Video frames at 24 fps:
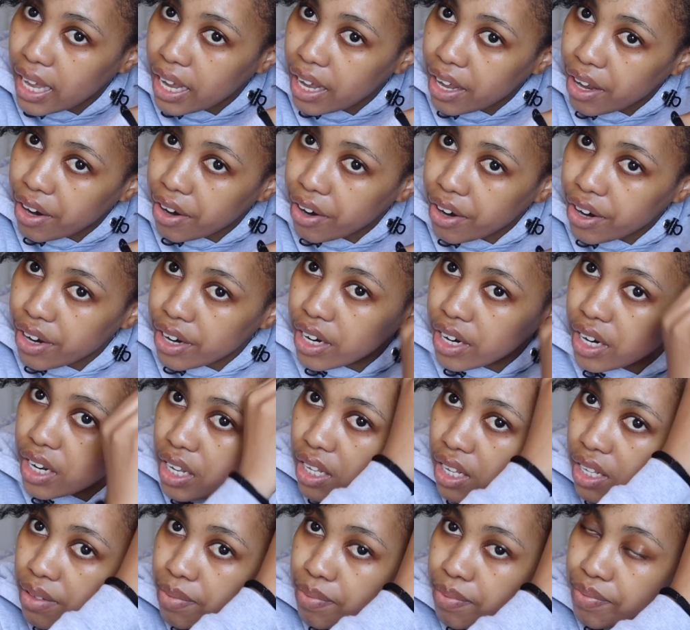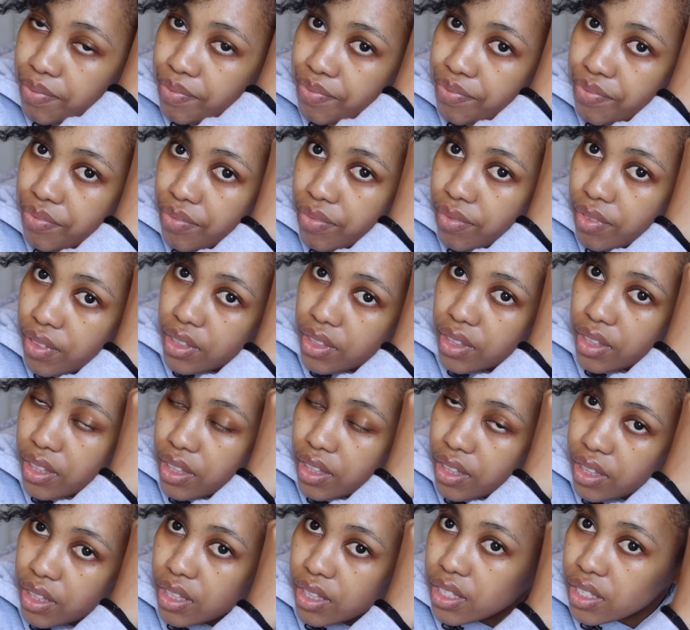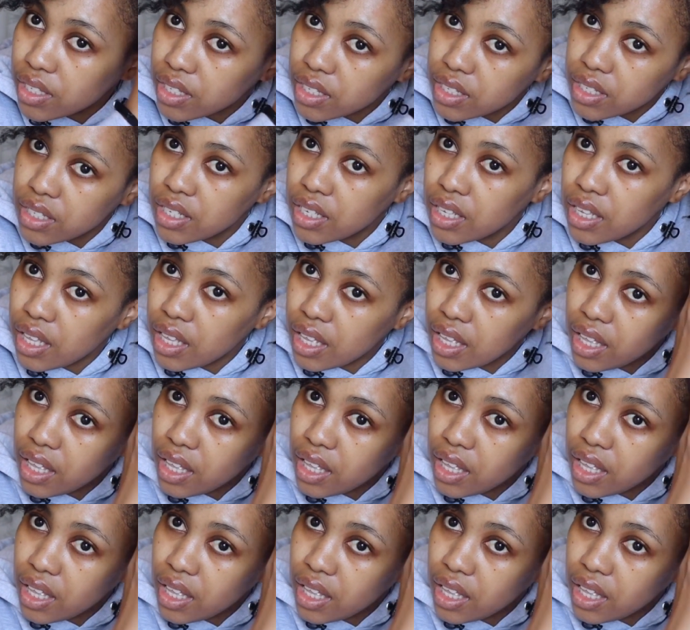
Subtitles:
I'm using my fingers to smooth out the hair,